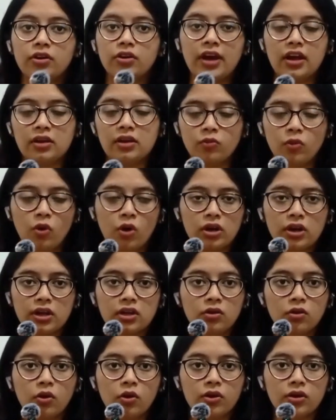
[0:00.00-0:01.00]
organic
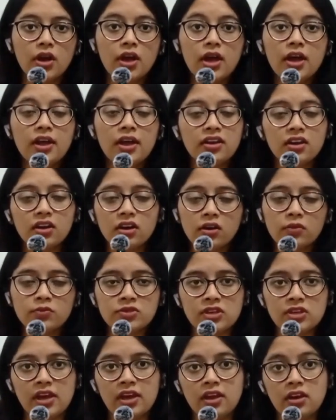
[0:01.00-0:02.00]
modeling, or
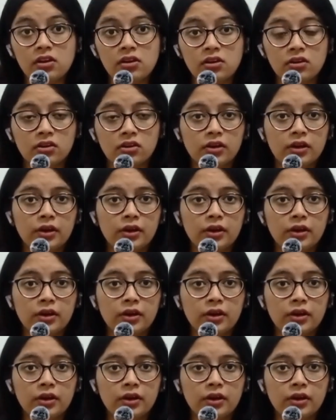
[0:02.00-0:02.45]
NURBS and